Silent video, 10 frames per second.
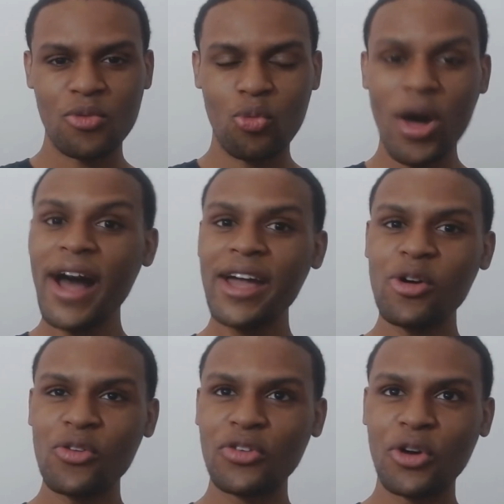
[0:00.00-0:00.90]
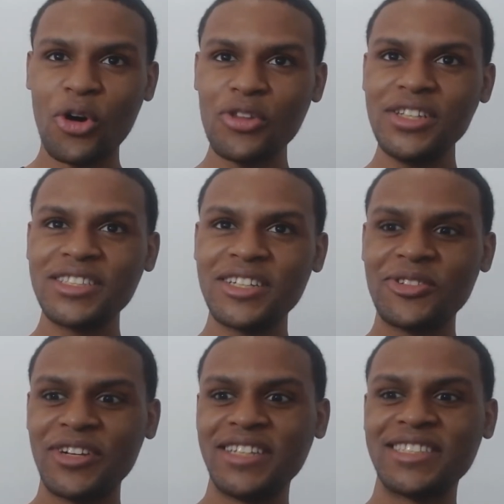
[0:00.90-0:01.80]
Why over all these
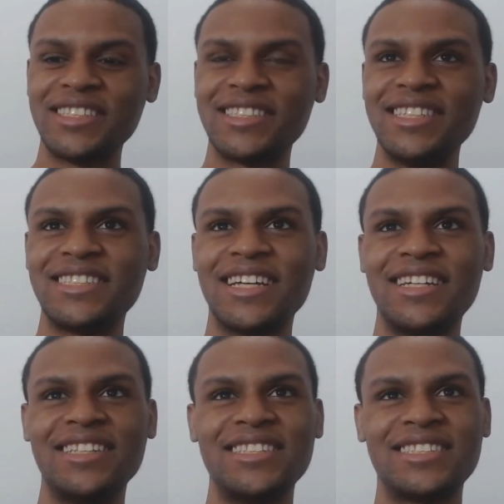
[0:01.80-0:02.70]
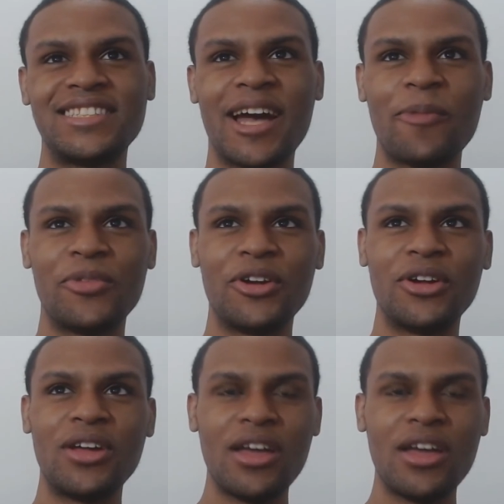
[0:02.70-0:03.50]
generations, they said in this chapter,